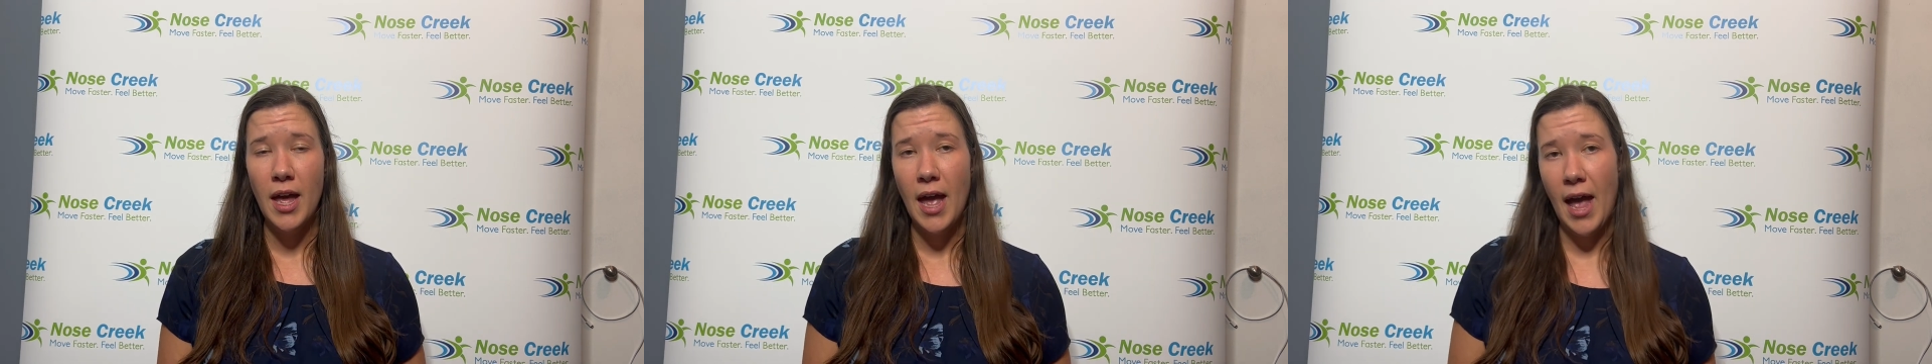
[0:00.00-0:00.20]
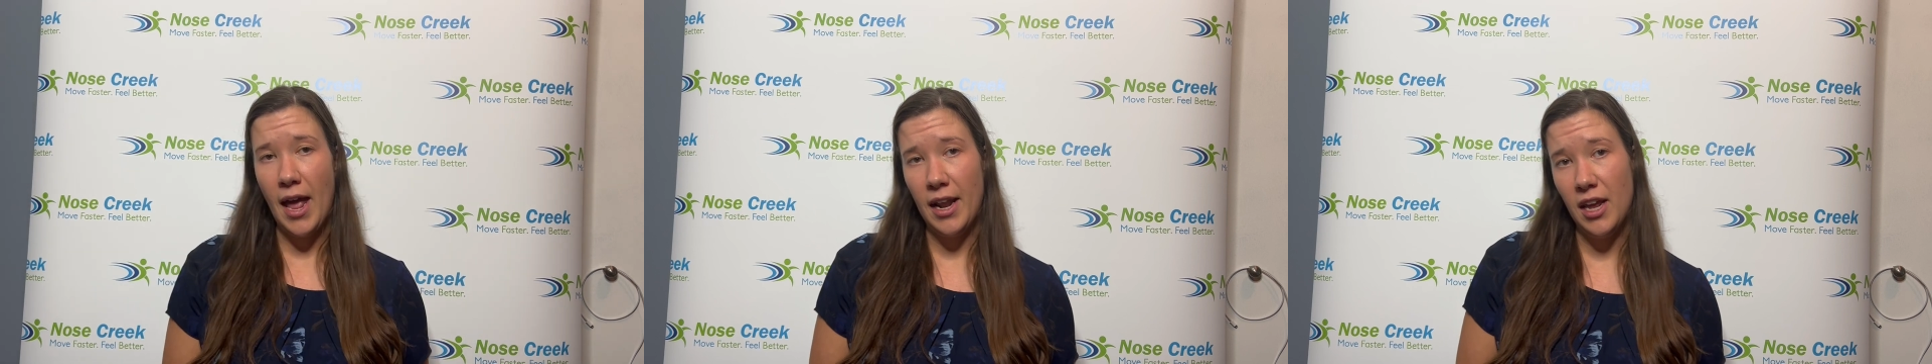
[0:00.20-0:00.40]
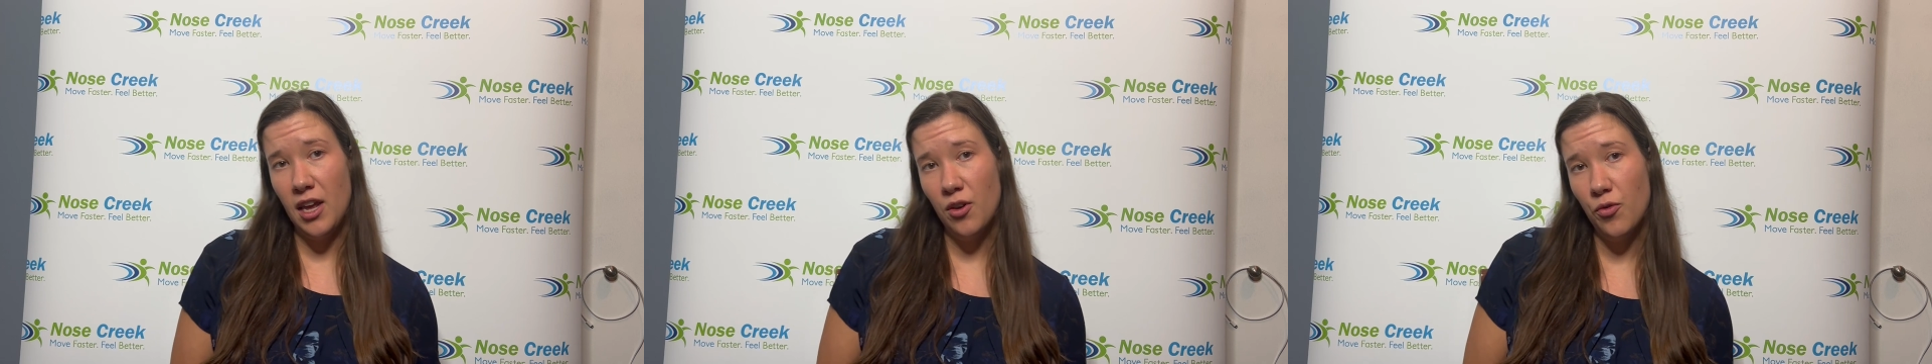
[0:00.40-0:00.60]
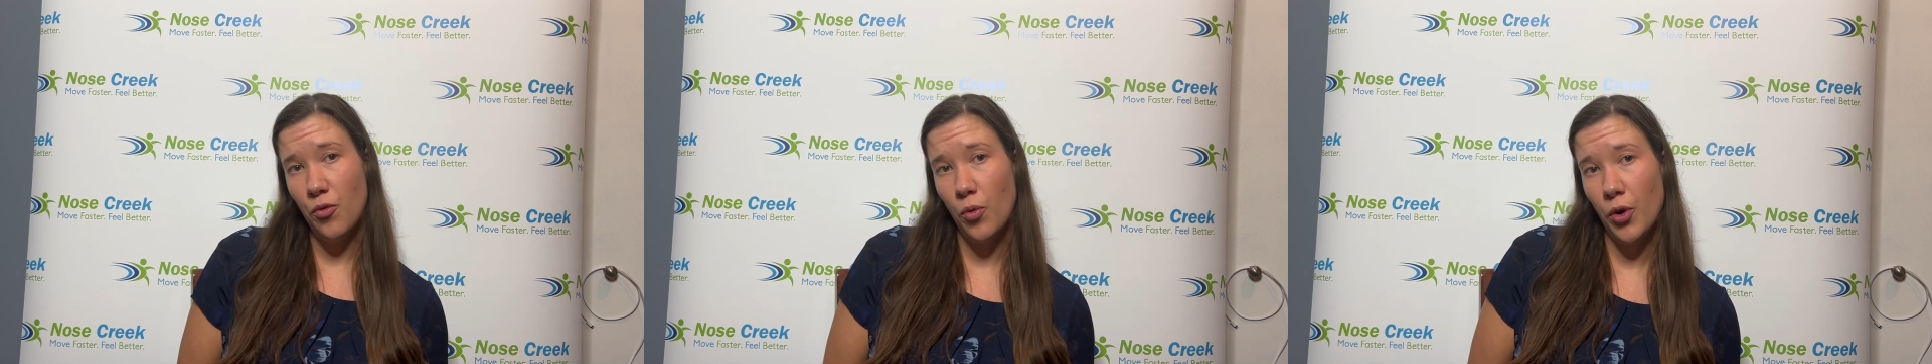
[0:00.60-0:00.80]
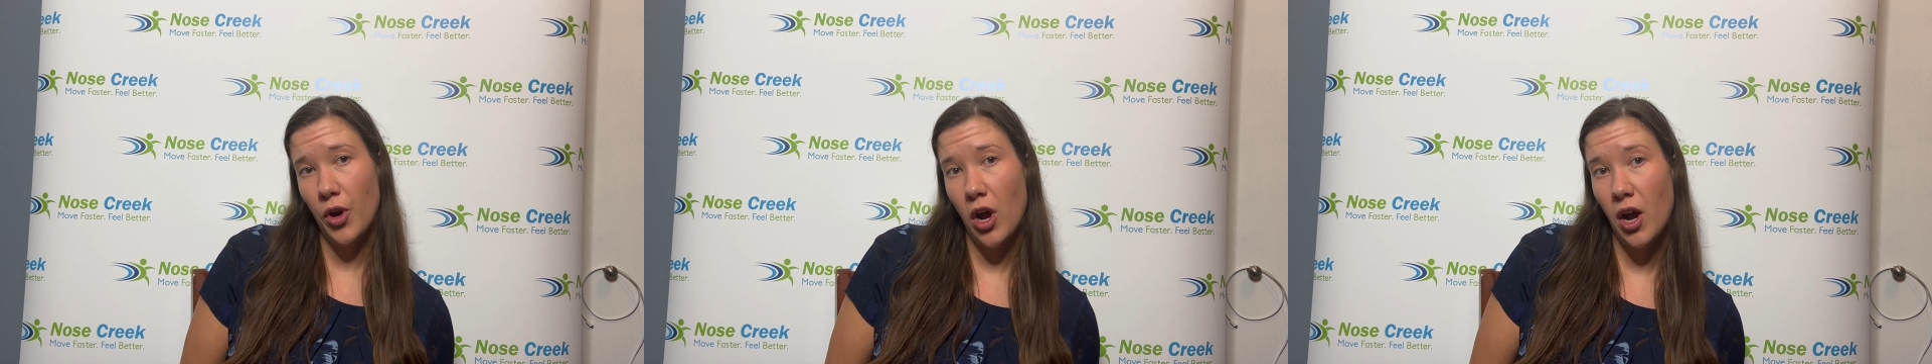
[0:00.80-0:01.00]
And if
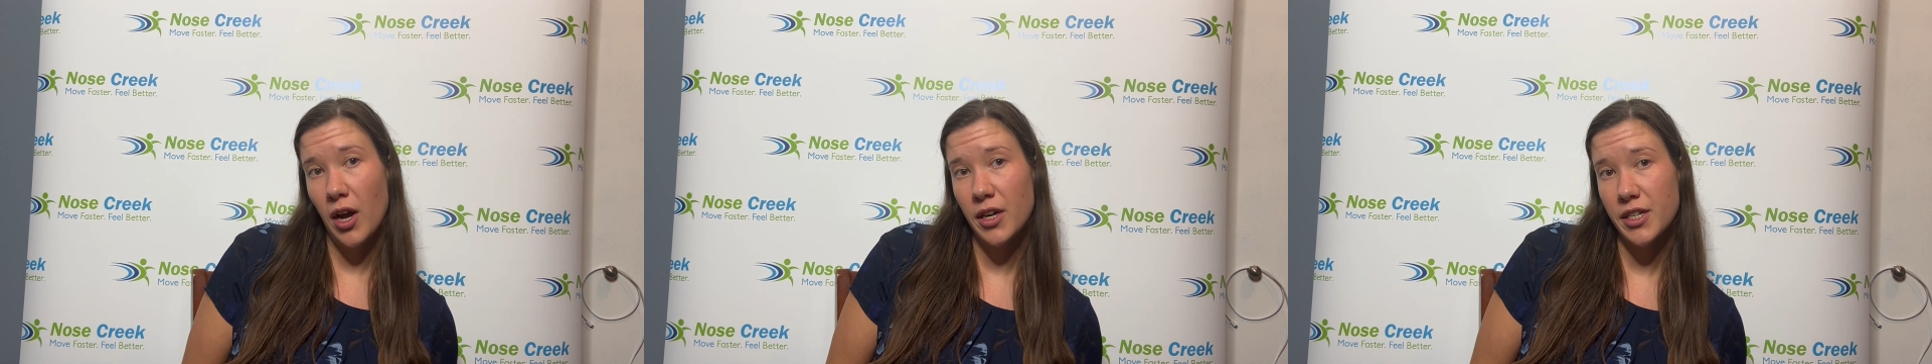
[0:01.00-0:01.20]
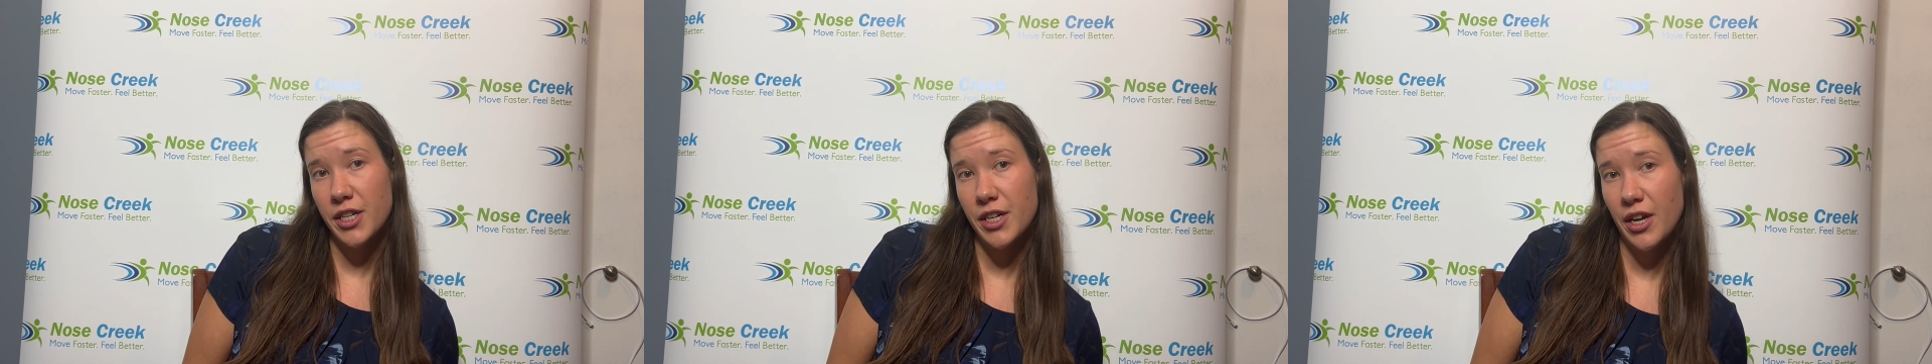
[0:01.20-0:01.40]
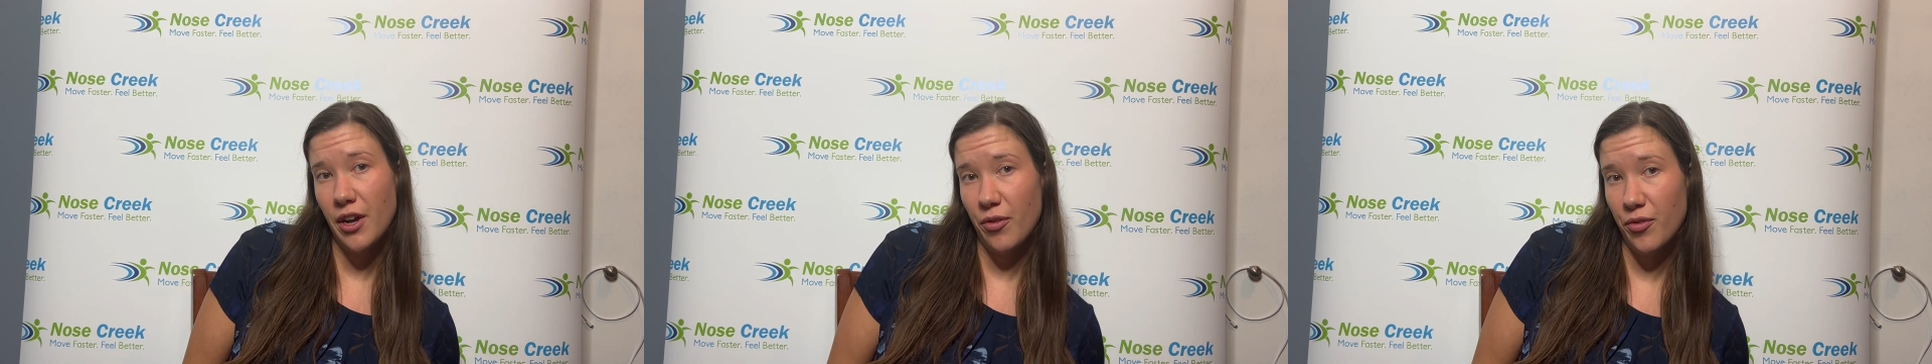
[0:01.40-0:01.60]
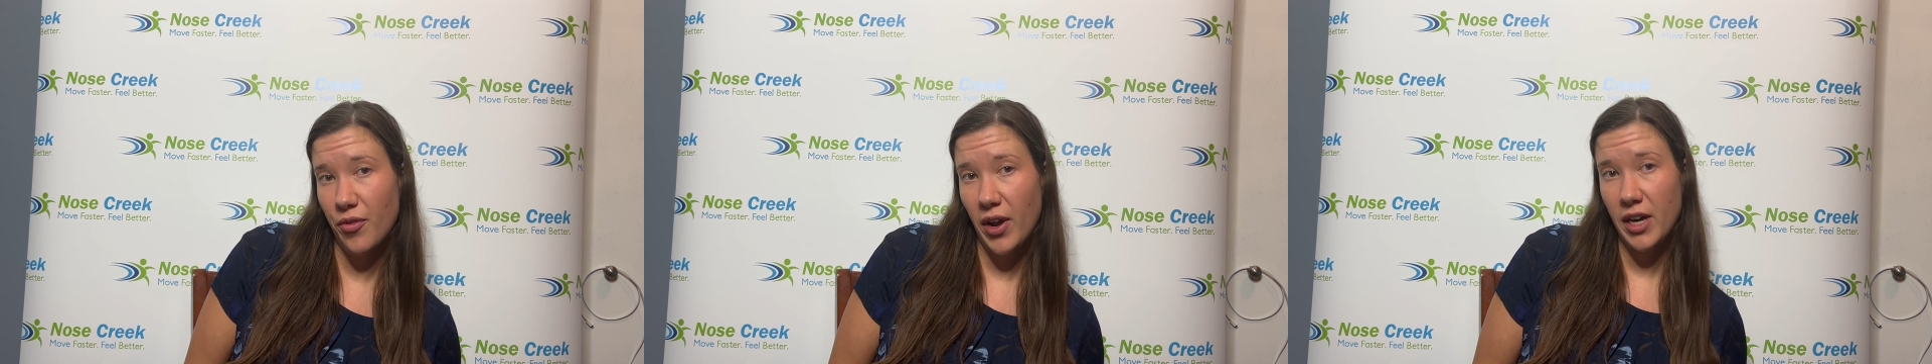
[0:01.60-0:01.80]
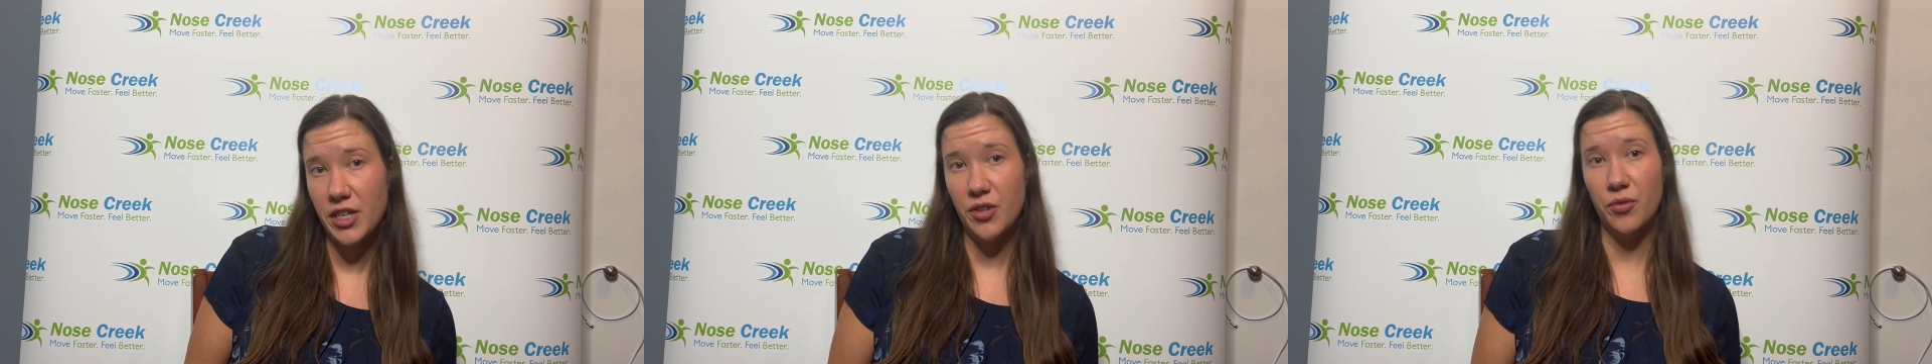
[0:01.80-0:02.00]
we're not
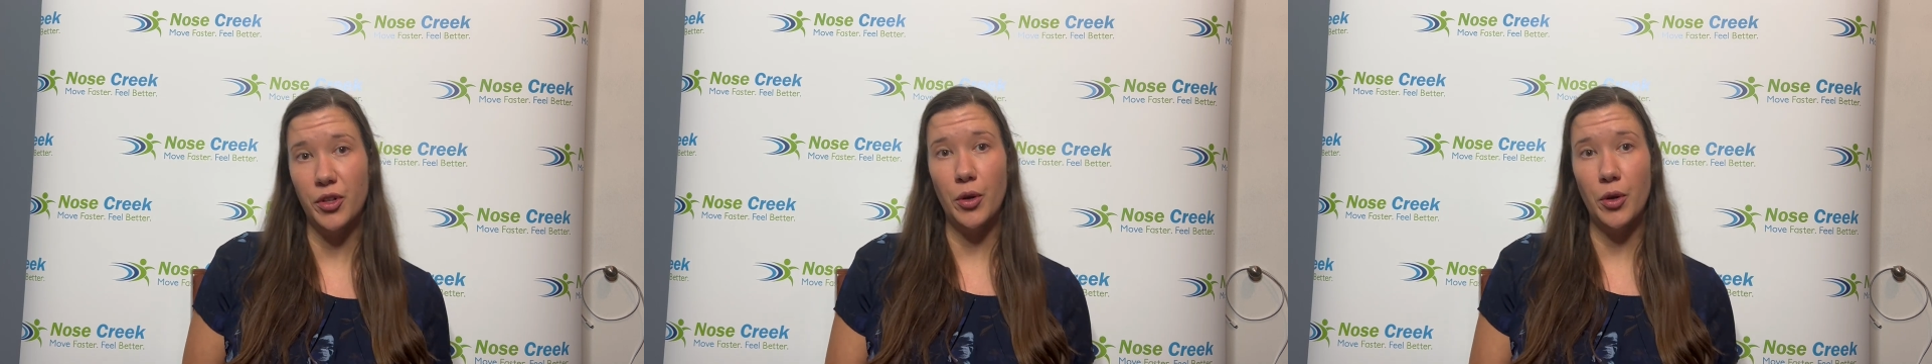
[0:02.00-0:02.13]
effectively